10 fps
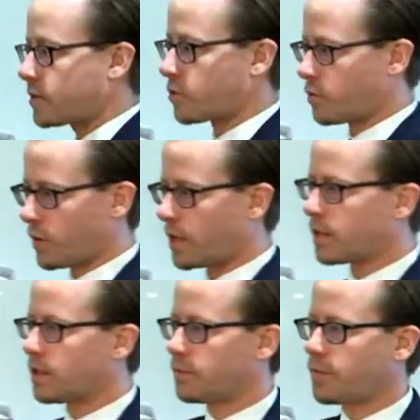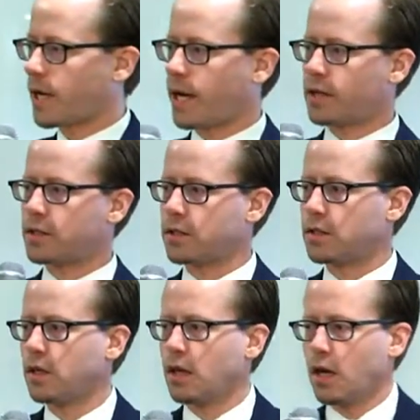greatly impacted
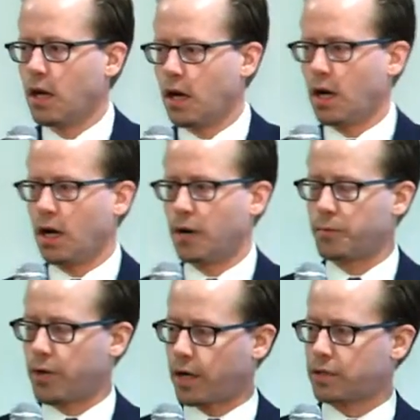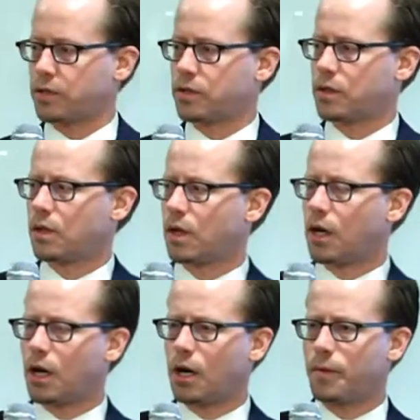practice.
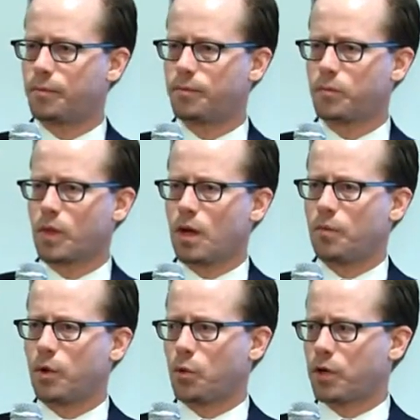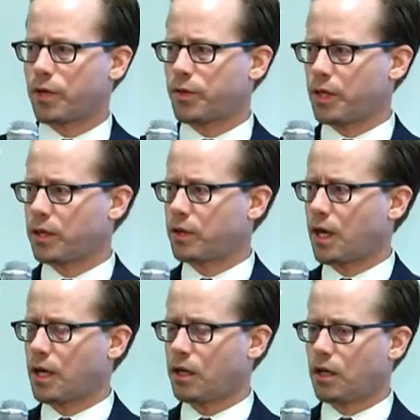But what I think
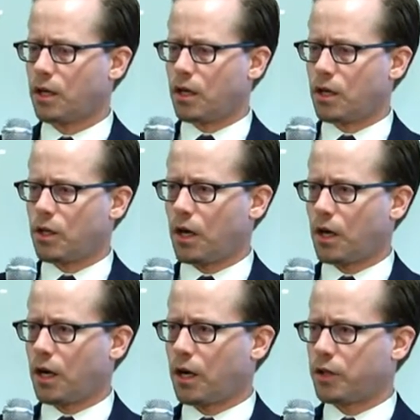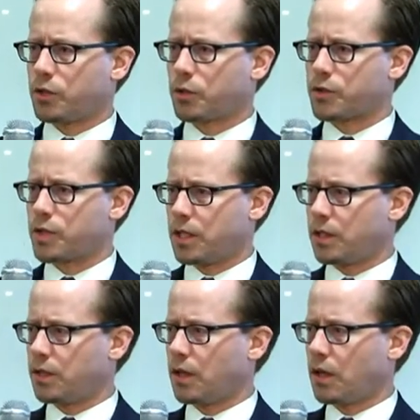that you'll
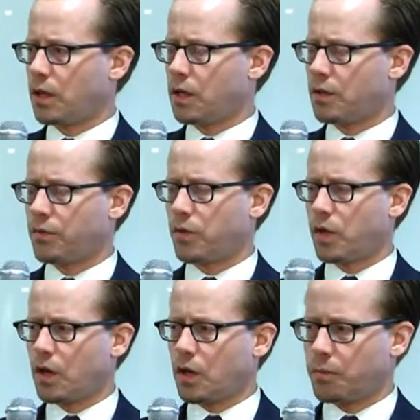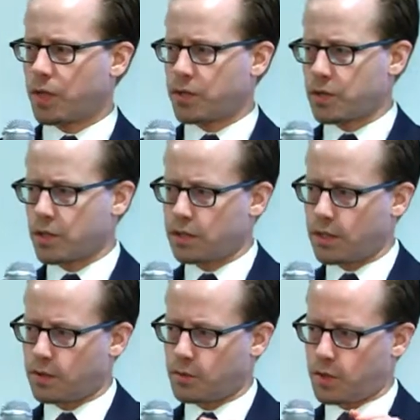see, because
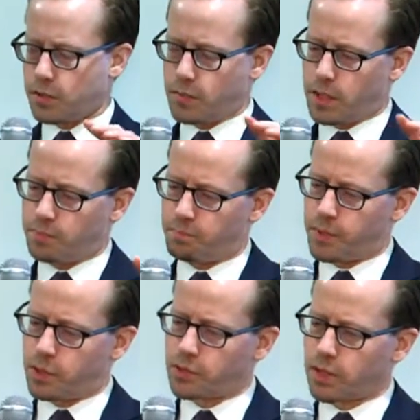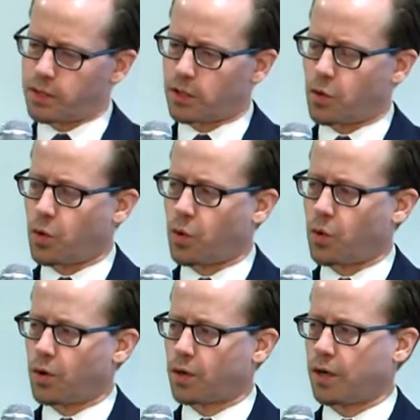it built on the
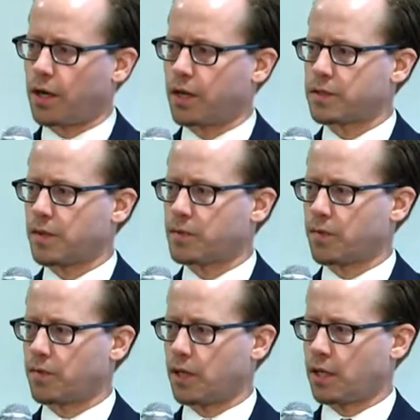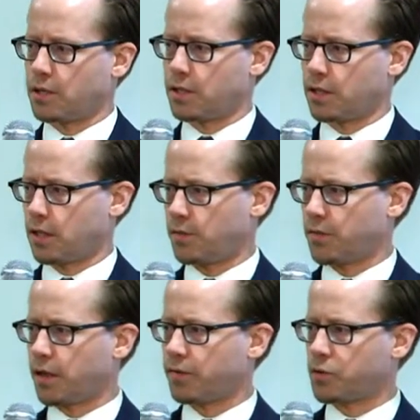core concepts of the
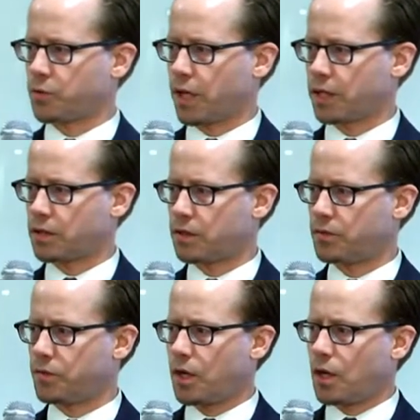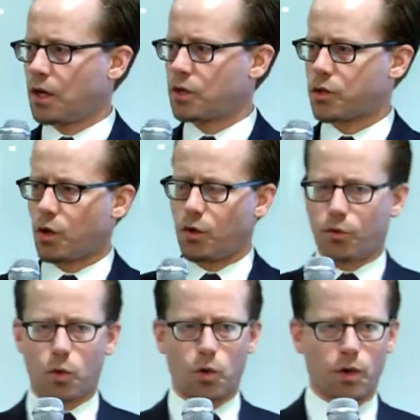1995 directive. So
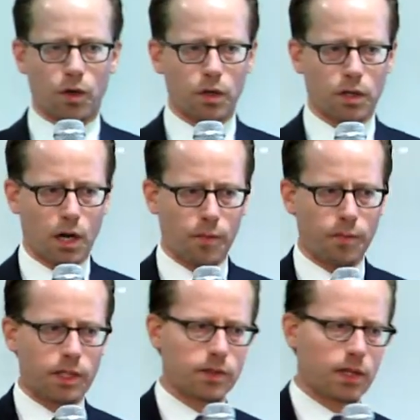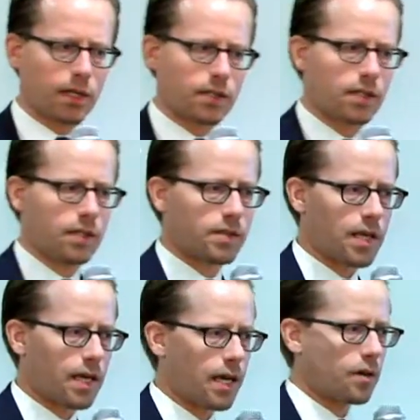for companies and entities
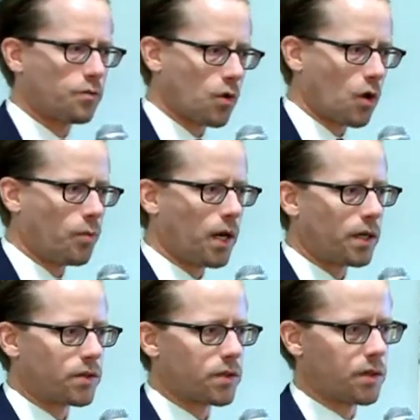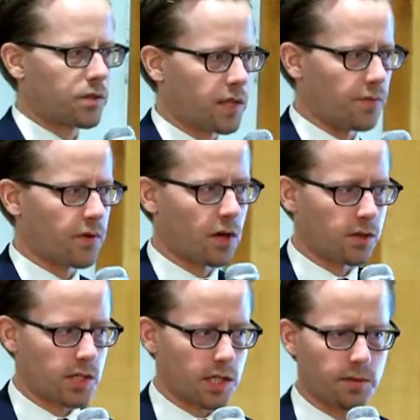that had robust
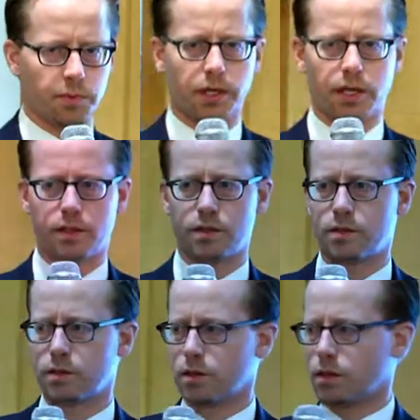safeguards in place